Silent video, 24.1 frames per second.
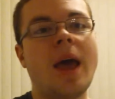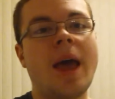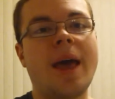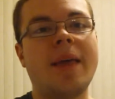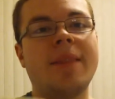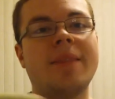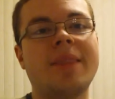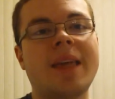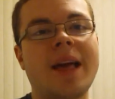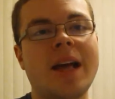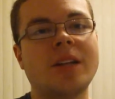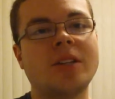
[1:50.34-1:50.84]

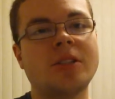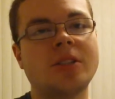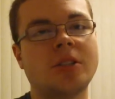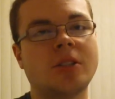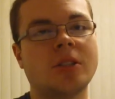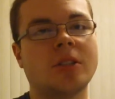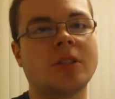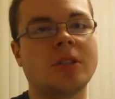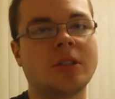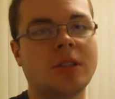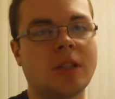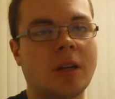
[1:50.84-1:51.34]
And that's
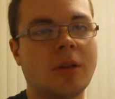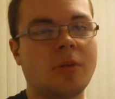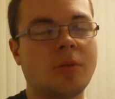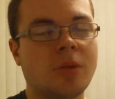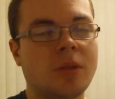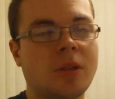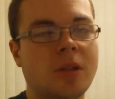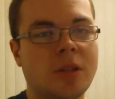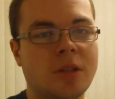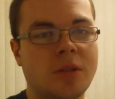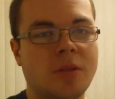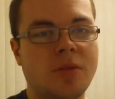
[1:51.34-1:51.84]
just like
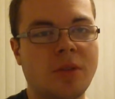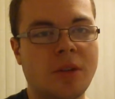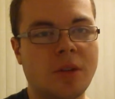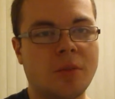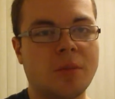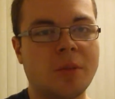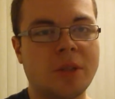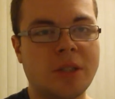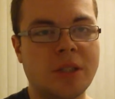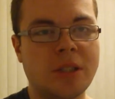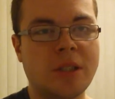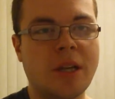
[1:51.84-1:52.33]
what this
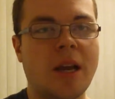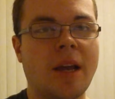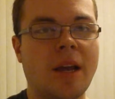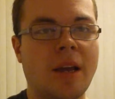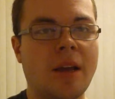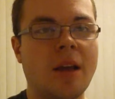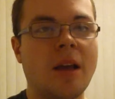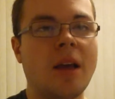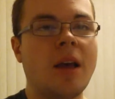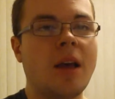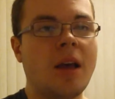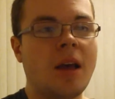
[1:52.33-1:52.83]
film is saying.